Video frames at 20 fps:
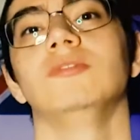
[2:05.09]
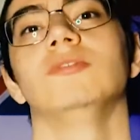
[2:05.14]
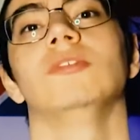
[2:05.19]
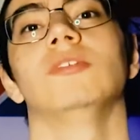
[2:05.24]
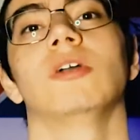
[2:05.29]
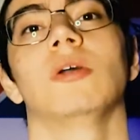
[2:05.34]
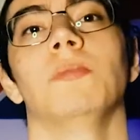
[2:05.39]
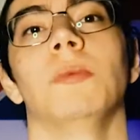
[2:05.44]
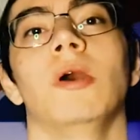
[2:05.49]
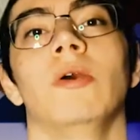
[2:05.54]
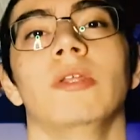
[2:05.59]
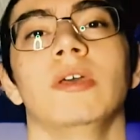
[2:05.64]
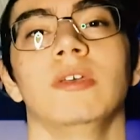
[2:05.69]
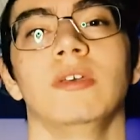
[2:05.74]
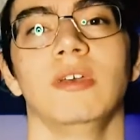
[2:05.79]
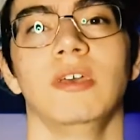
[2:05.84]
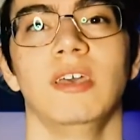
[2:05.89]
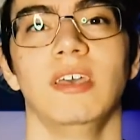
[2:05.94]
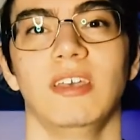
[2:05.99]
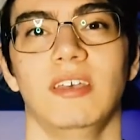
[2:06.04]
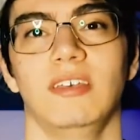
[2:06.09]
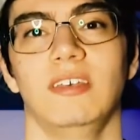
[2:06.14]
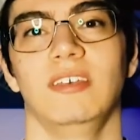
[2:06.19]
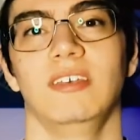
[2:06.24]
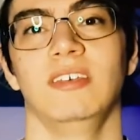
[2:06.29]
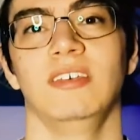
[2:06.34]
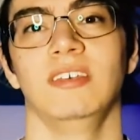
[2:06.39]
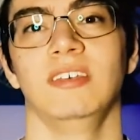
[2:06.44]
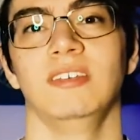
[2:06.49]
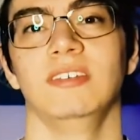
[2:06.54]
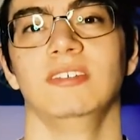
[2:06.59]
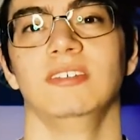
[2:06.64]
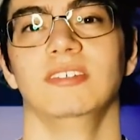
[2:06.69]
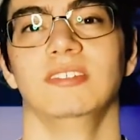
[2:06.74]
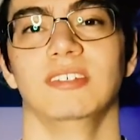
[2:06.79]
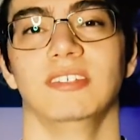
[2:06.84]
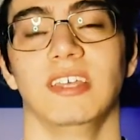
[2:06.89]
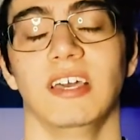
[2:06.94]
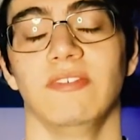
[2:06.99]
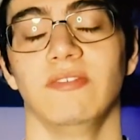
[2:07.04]
talk about it
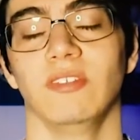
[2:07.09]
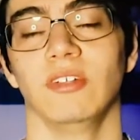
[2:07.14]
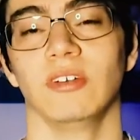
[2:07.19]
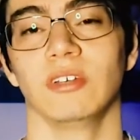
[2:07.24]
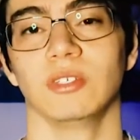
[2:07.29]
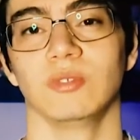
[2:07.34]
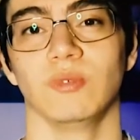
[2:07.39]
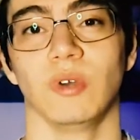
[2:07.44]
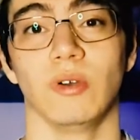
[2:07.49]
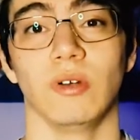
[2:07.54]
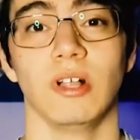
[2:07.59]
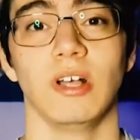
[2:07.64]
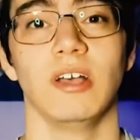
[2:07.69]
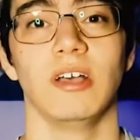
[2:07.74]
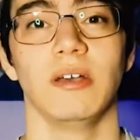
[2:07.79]
in the devlog as well.